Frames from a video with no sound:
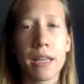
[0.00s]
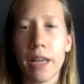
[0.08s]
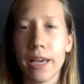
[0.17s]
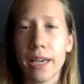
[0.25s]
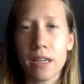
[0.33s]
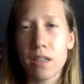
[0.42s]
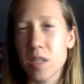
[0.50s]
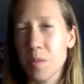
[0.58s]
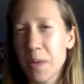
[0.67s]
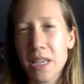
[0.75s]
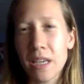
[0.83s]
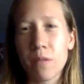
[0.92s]
Like
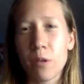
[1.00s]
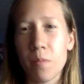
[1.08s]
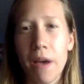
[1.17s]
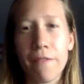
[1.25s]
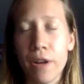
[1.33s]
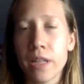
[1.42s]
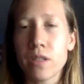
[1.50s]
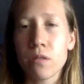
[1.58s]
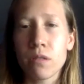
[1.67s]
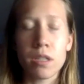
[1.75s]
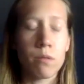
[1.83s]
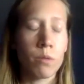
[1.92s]
speaking with my friends who
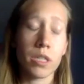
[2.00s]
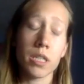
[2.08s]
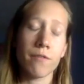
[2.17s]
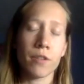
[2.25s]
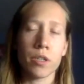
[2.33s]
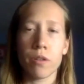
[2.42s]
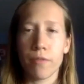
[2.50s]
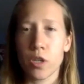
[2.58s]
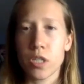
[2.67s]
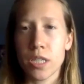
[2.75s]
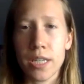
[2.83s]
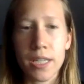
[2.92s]
went to different
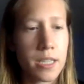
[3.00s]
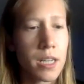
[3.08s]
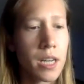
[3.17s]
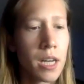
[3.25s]
universities,